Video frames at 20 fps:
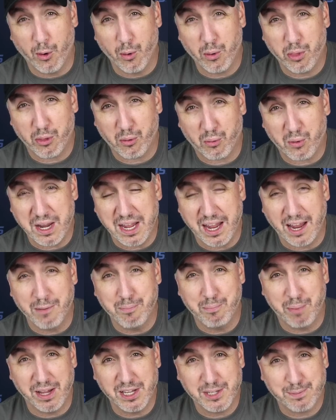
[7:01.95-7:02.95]
0-3
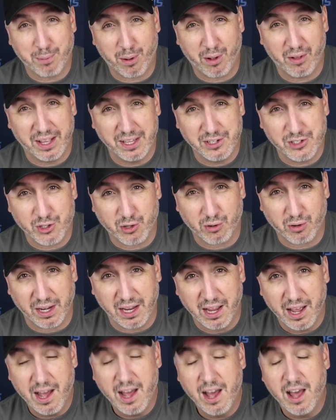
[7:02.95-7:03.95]
in baseball
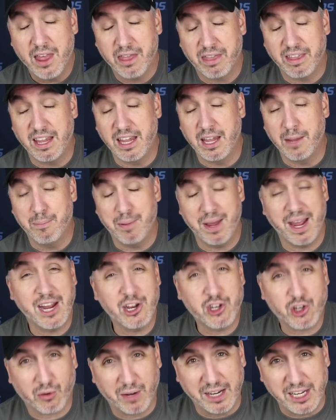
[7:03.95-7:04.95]
history. The
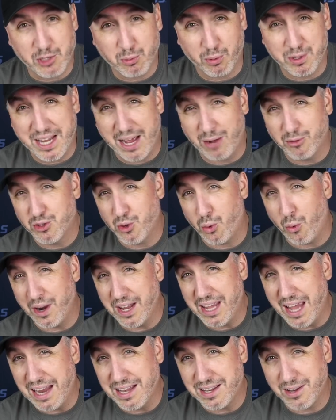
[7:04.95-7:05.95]
Patriots were down
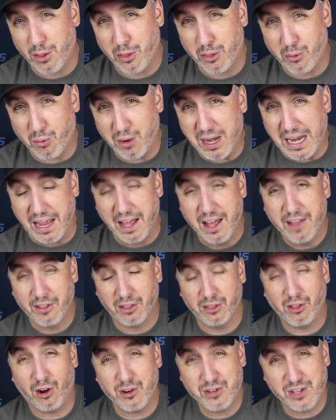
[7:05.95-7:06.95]
28-3,
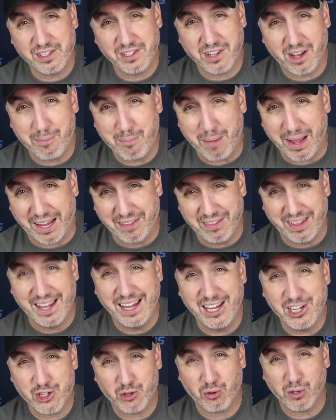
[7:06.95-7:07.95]
the largest comeback in the
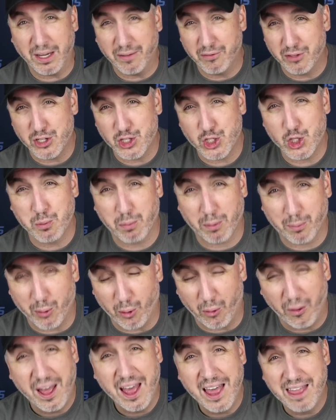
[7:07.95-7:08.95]
history of the Super
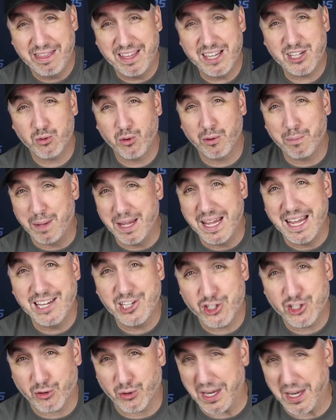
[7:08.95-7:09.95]
Bowl. This would be
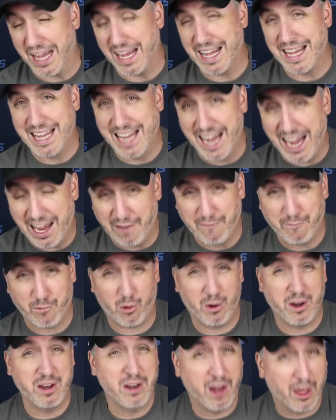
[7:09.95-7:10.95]
history again
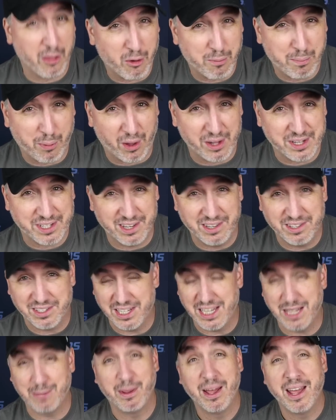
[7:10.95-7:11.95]
for another Boston
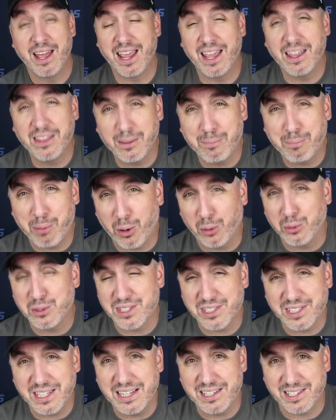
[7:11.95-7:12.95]
team in the
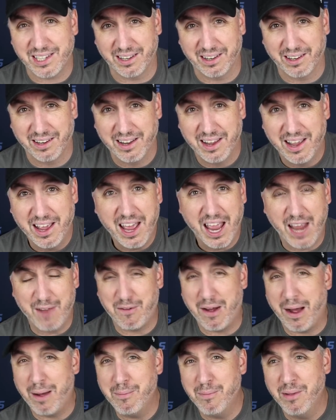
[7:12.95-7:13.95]
postseason.
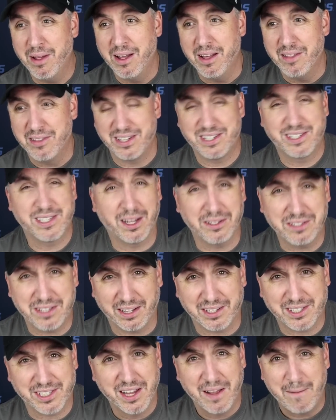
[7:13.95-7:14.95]
If I'm the
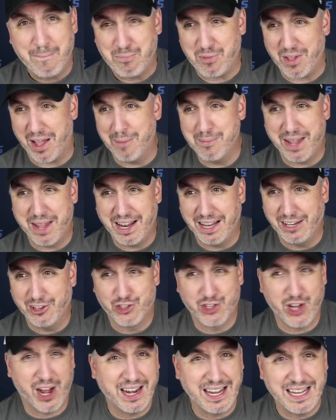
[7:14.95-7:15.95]
Celtics, I'm
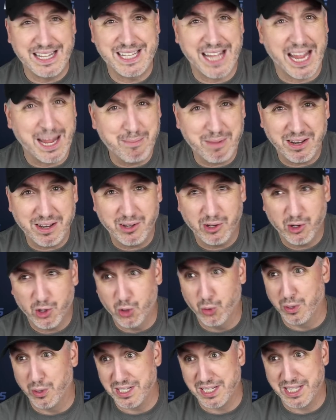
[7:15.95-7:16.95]
getting Johnny Damon,
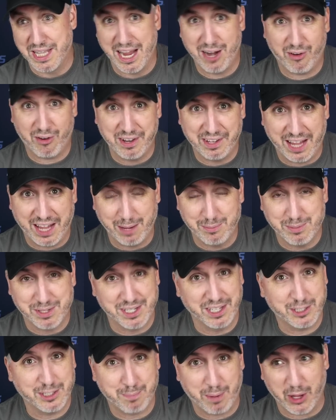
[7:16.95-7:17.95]
who was there in game
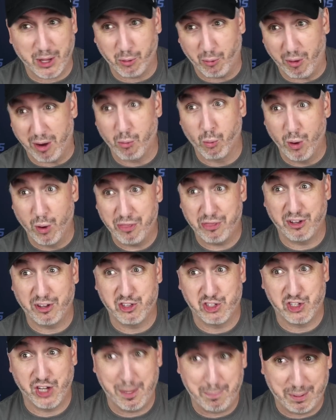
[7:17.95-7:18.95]
6, by the way, with the
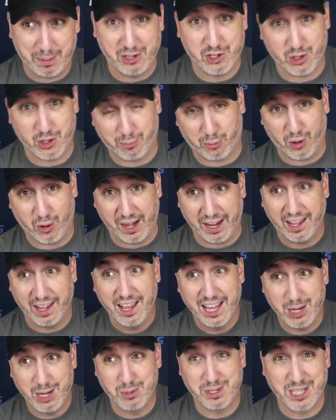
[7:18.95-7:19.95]
championship ring.
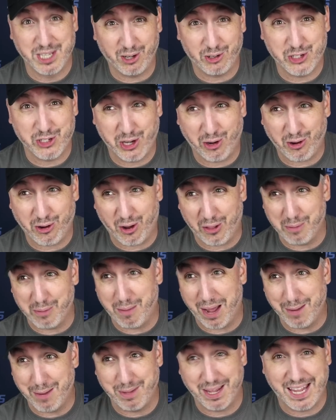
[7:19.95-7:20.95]
He was there cheering on the
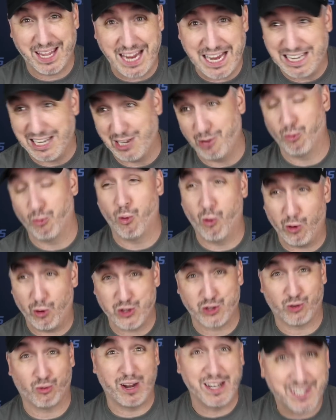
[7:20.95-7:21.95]
Miami Heat, and he
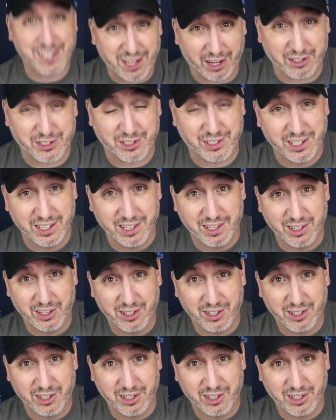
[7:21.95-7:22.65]
wore his Red Sox